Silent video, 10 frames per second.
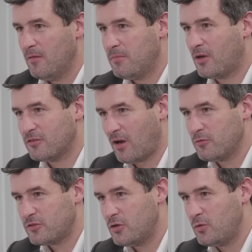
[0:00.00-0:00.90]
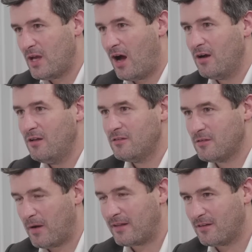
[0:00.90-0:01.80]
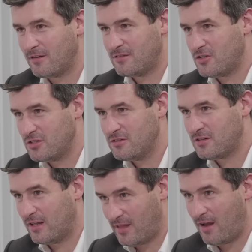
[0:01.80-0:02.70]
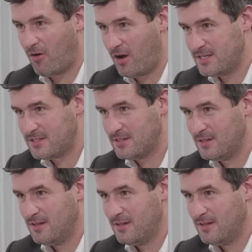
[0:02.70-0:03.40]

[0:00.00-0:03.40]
because I was too young to make the decisions in their eyes.